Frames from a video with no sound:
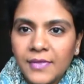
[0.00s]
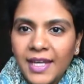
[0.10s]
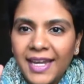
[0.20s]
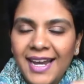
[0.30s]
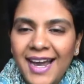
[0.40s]

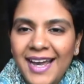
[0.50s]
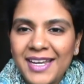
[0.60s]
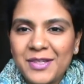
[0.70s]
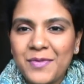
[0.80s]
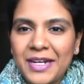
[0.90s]
hey
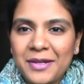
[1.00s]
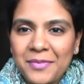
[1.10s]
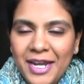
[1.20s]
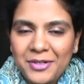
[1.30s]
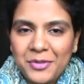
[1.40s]
guys welcome
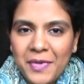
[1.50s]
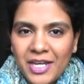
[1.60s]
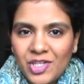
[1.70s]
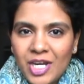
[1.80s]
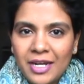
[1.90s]
back to my
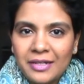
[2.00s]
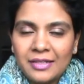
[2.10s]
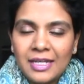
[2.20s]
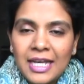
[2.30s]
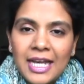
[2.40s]
channel